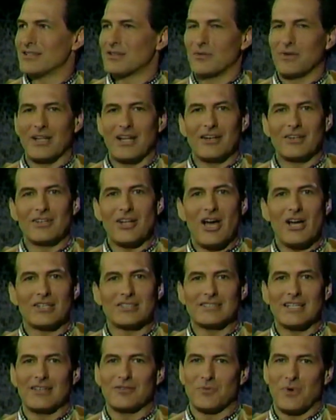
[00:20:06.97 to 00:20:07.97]
So the little
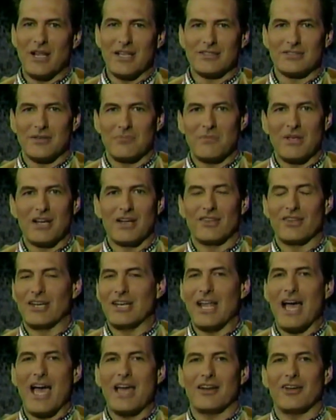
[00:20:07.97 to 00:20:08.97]
dog says, well, it's the middle of
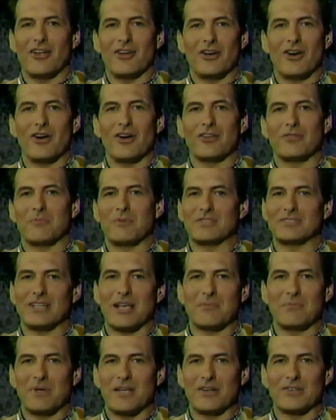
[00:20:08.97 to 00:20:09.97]
the night on earth, but
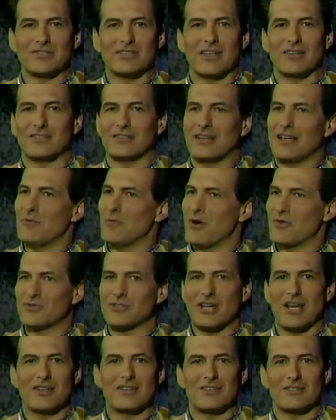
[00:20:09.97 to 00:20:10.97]
St. Peter says he
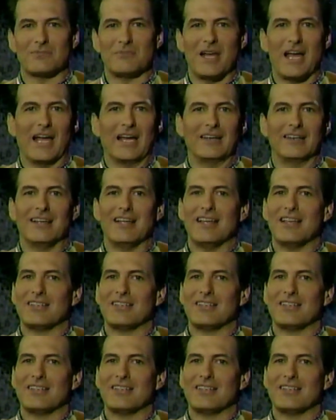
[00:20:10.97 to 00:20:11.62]
won't change his mind.